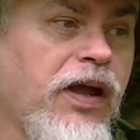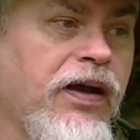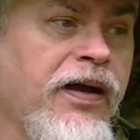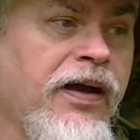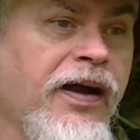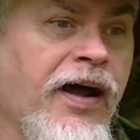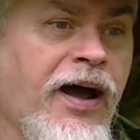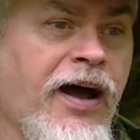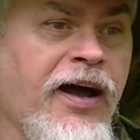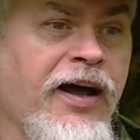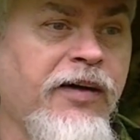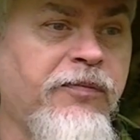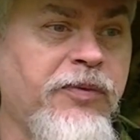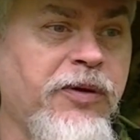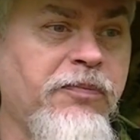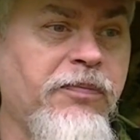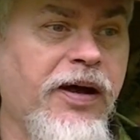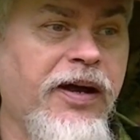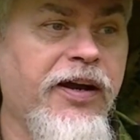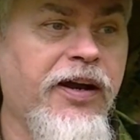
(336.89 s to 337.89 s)
And I have
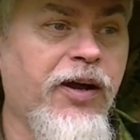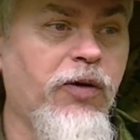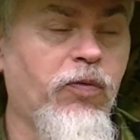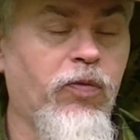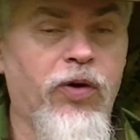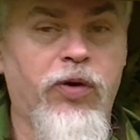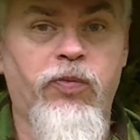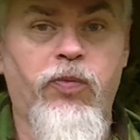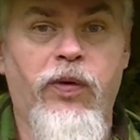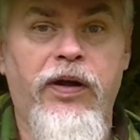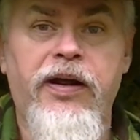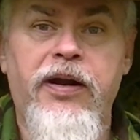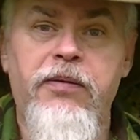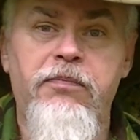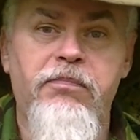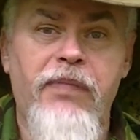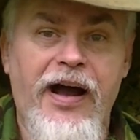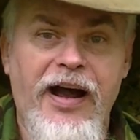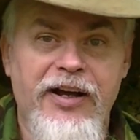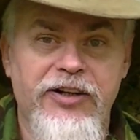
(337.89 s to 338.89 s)
been made a One Win
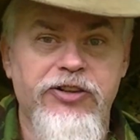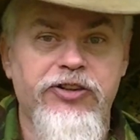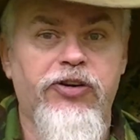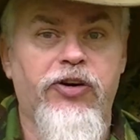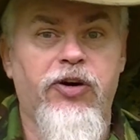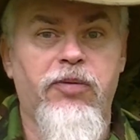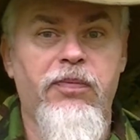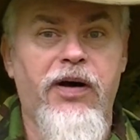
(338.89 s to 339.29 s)
ambassador